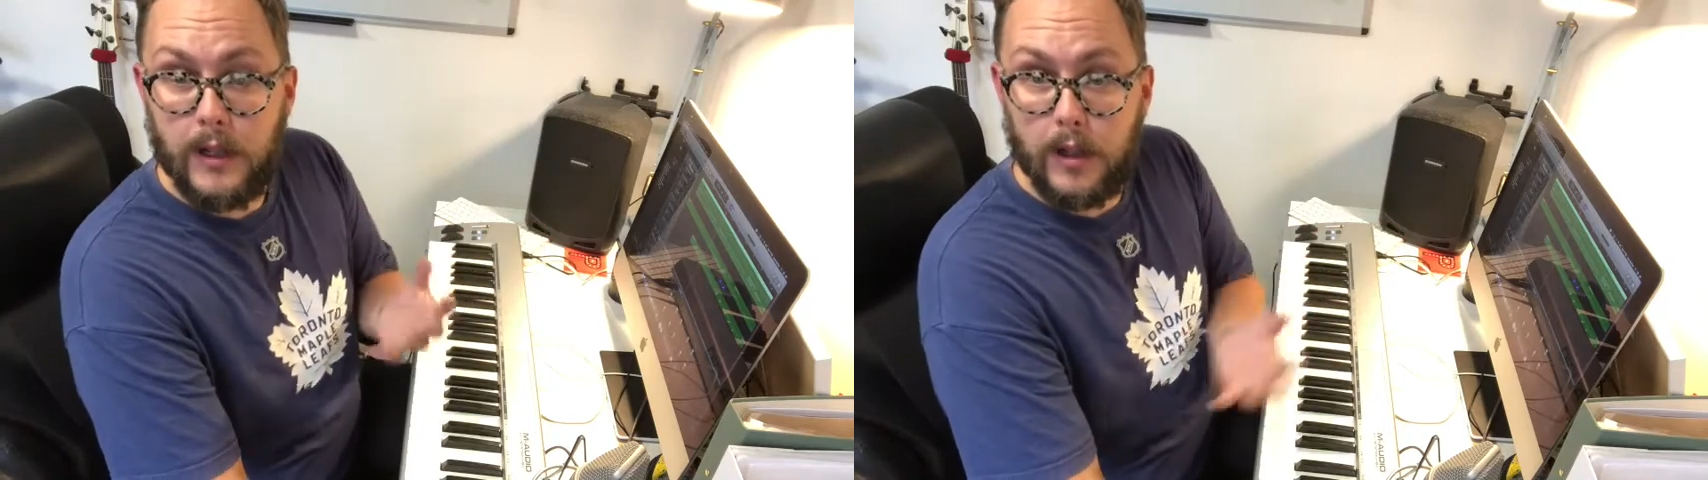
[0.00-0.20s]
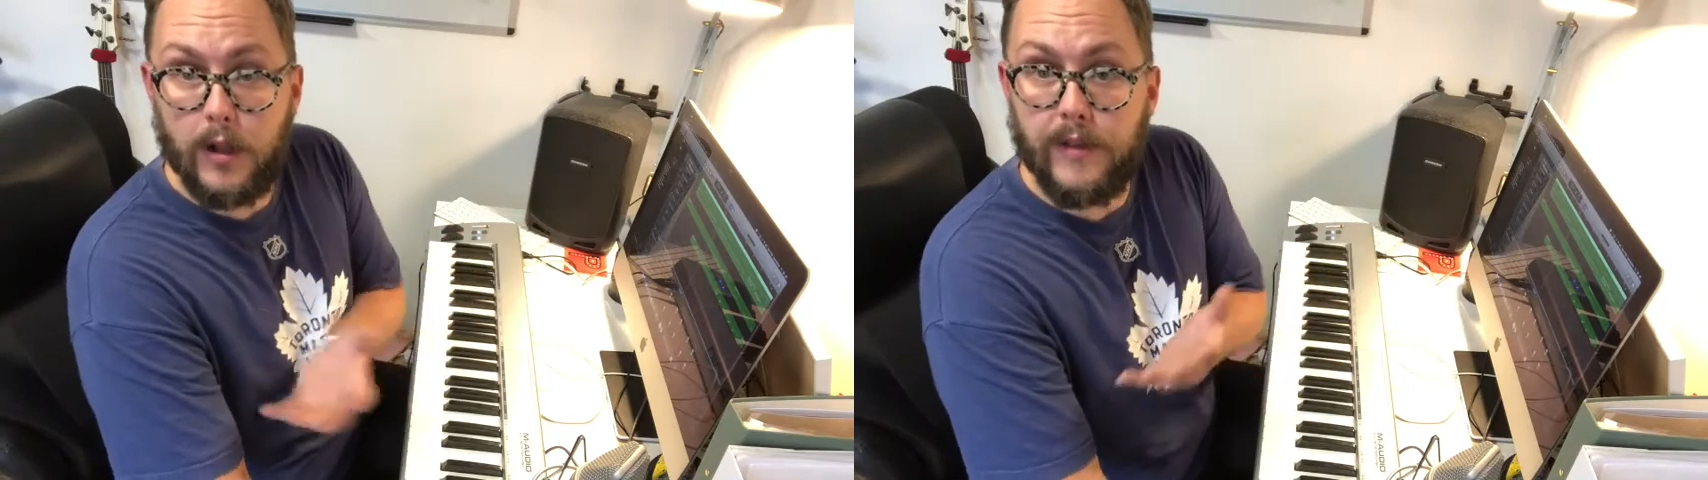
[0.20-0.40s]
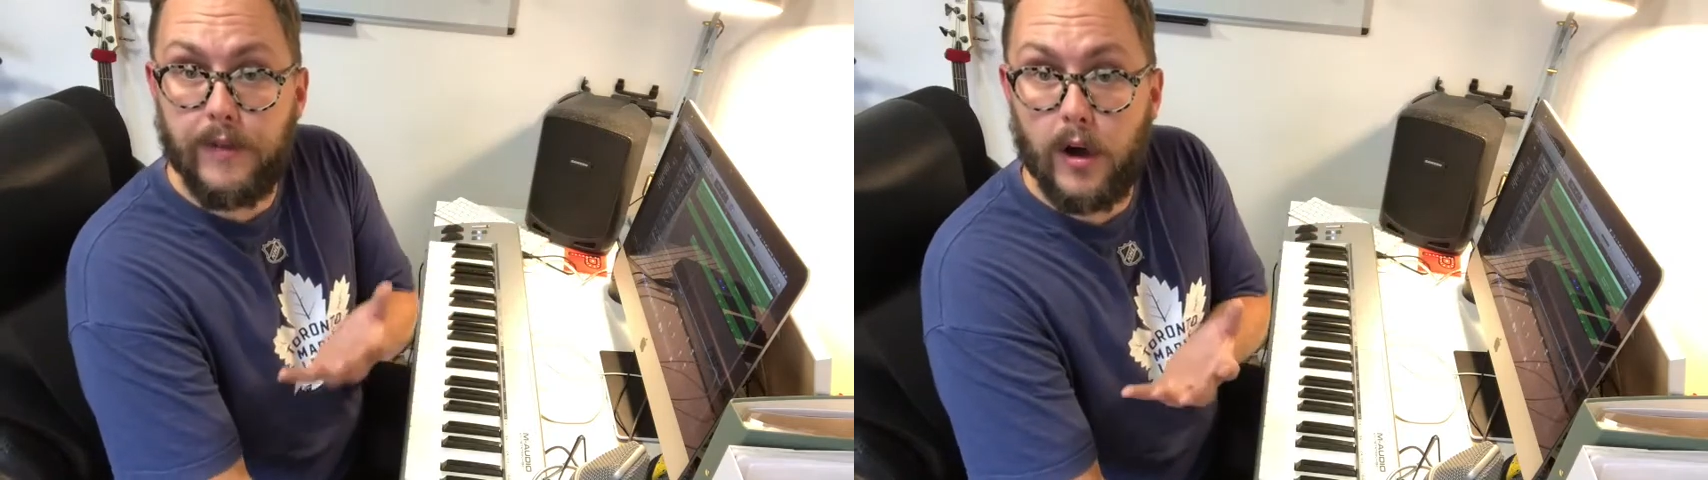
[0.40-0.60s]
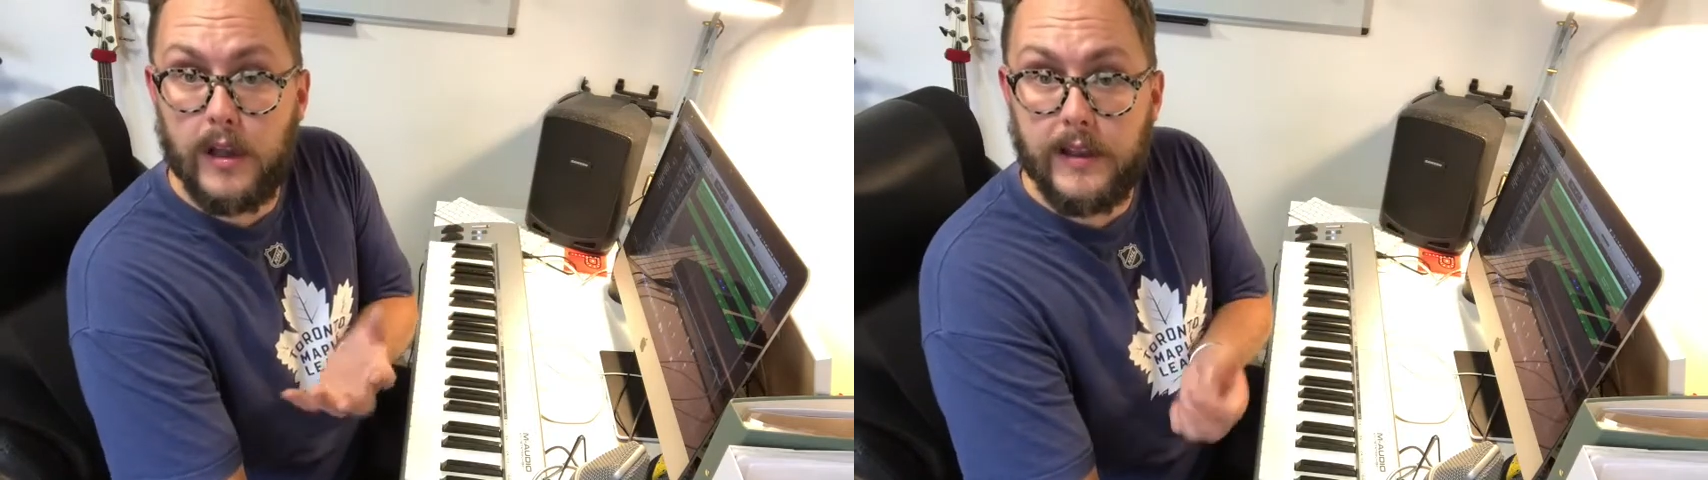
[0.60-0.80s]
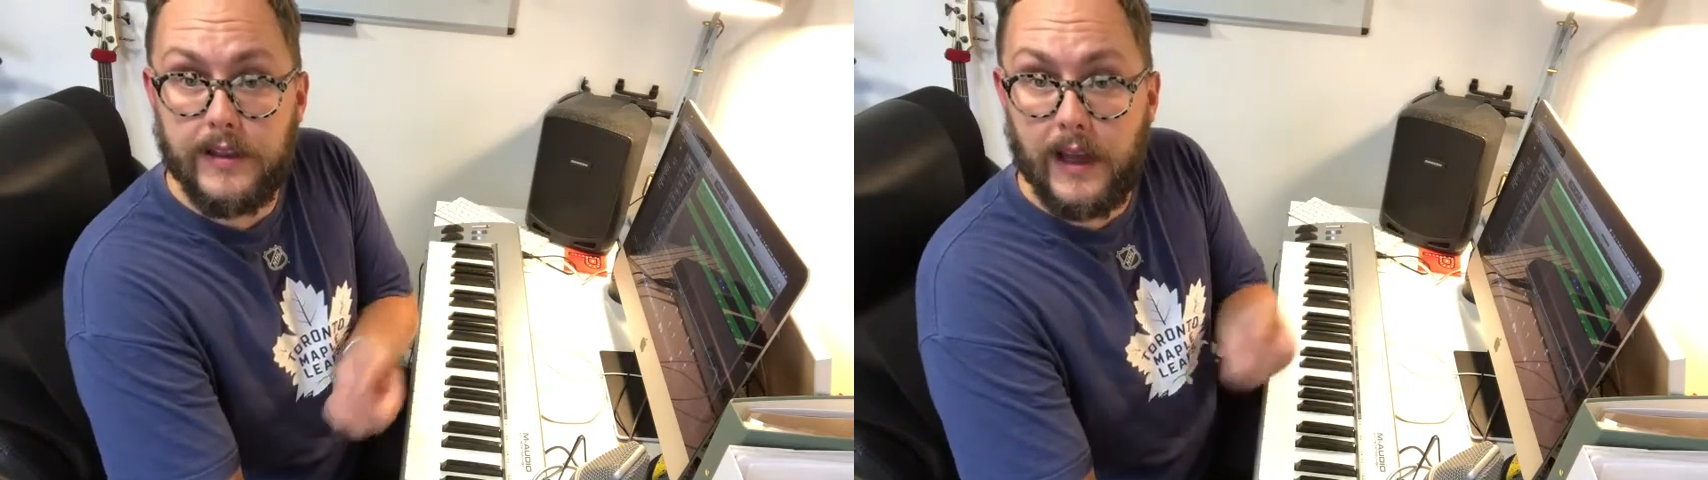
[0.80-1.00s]
like the
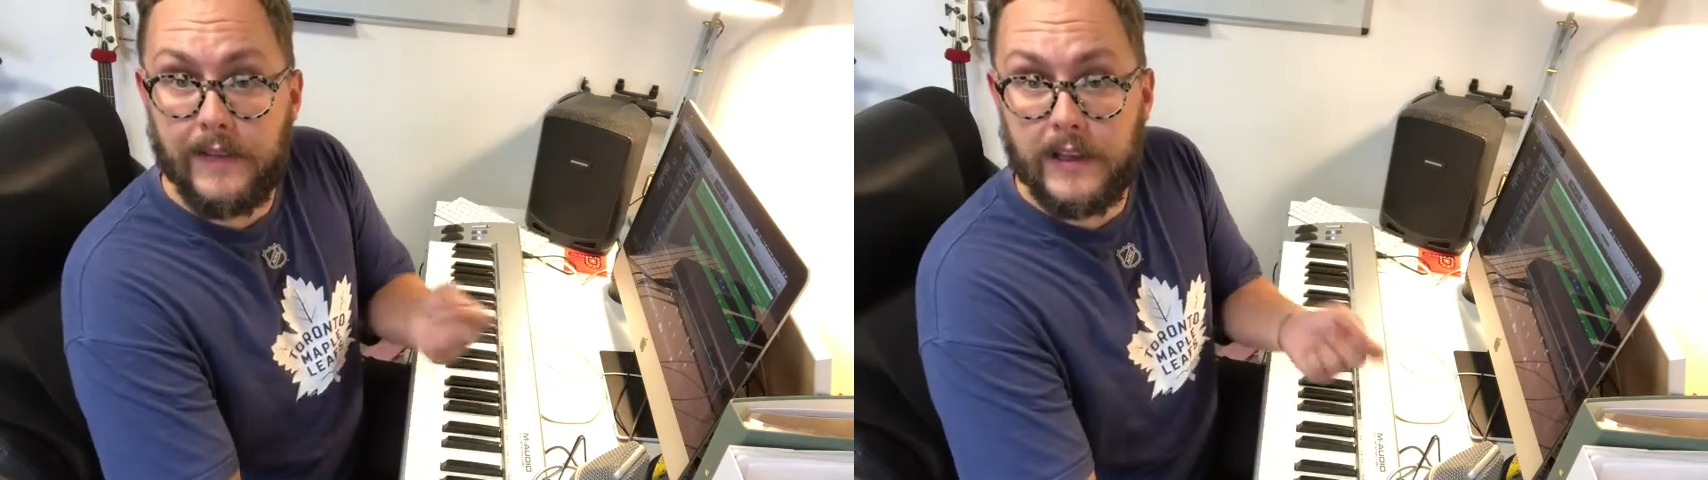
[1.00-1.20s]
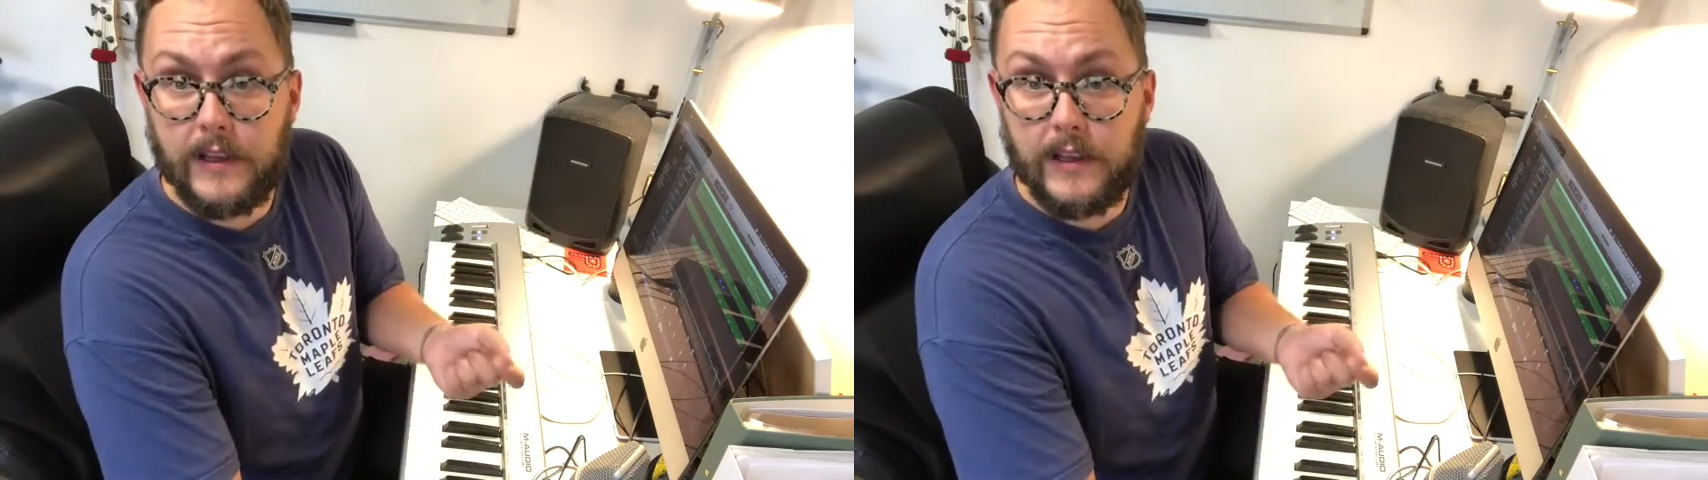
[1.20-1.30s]
violin and the